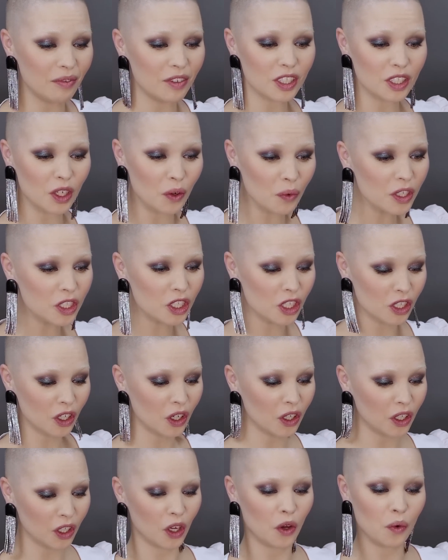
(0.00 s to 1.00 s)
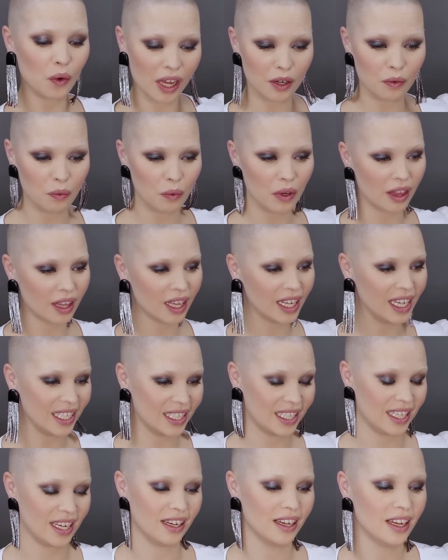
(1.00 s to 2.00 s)
So we're just going to go in with
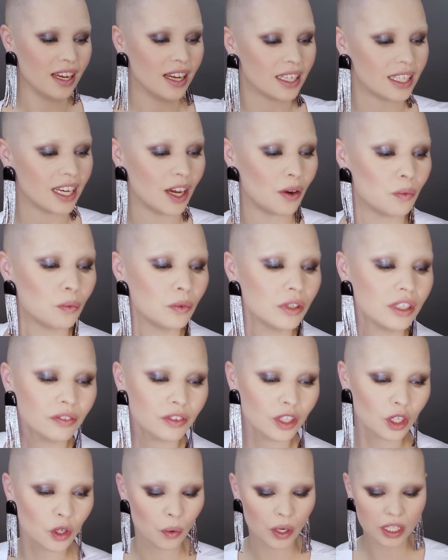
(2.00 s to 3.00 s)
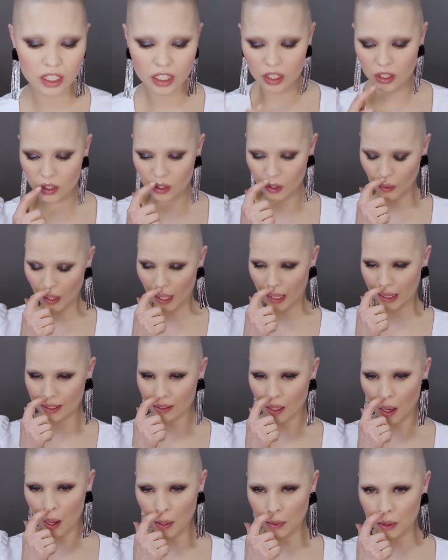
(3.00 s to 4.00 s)
glitter. Now, one of the questions you
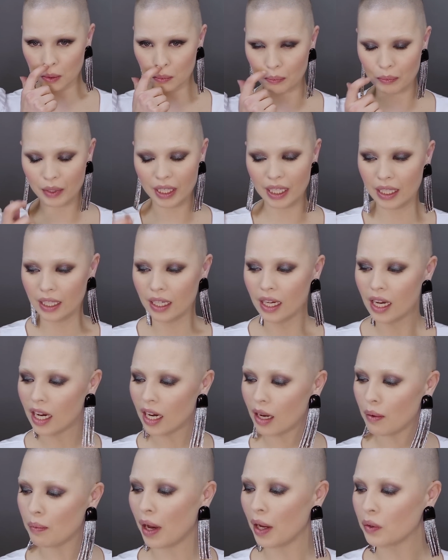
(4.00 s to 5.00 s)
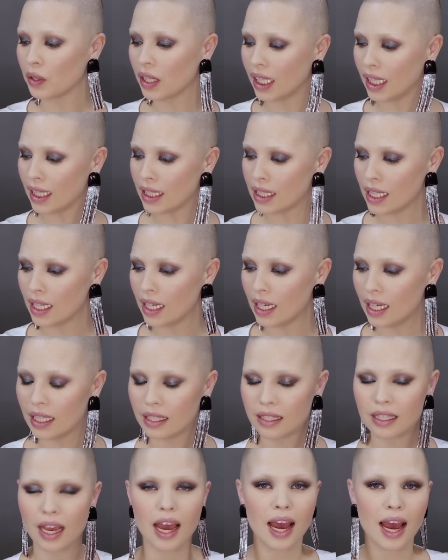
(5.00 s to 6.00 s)
guys asked me about glitter
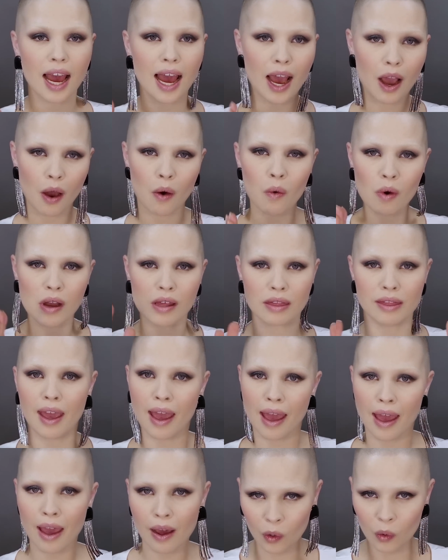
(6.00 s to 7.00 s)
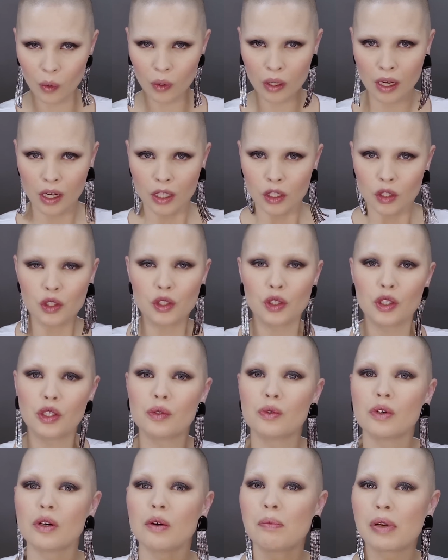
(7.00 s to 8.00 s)
is how in the hell do
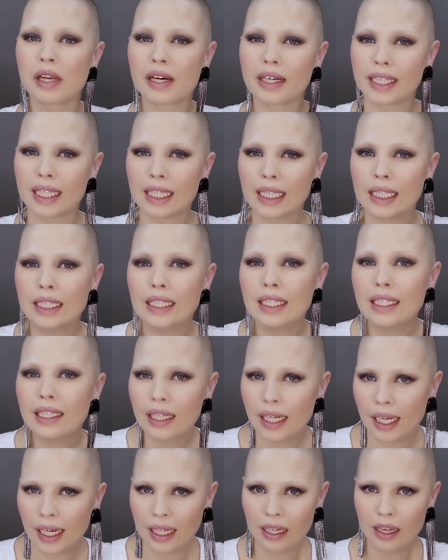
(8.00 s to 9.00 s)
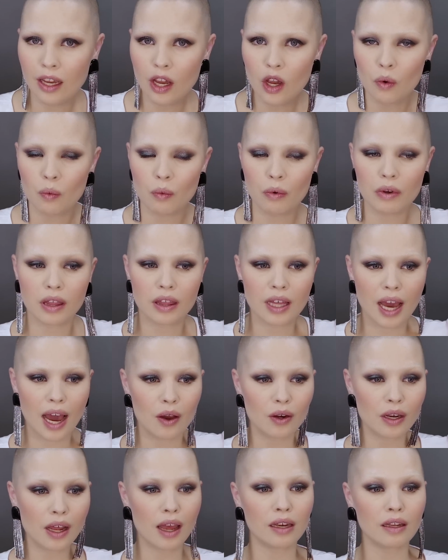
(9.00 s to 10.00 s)
you apply it neatly
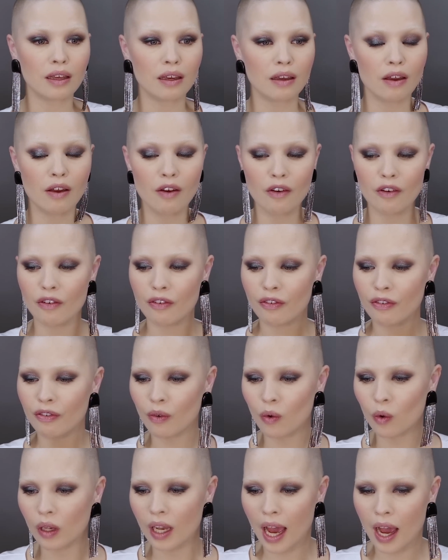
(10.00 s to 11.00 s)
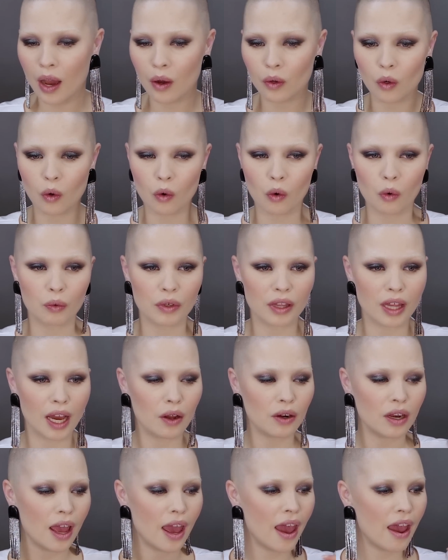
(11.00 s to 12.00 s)
without any fallout or
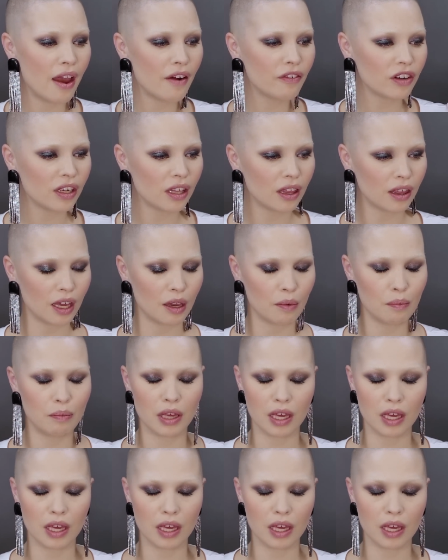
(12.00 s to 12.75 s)
without everything